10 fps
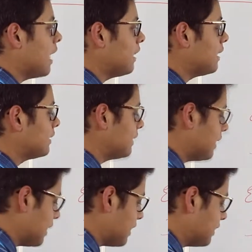In the
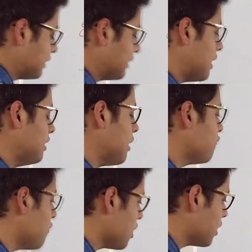cities, the
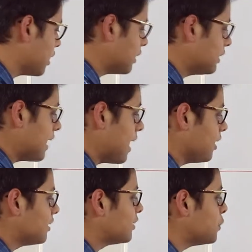workers
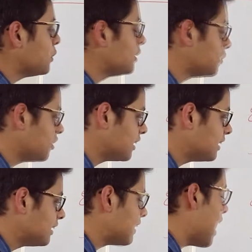and the school
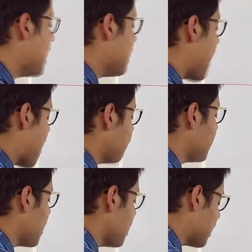students have
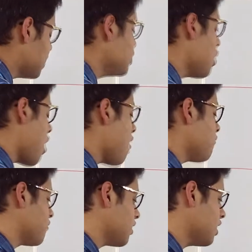their lunch
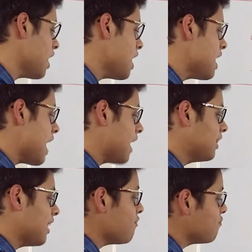often
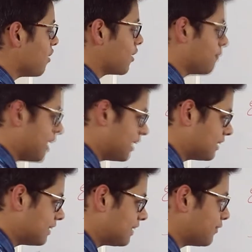at their
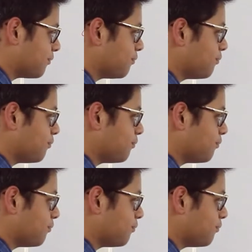workplace.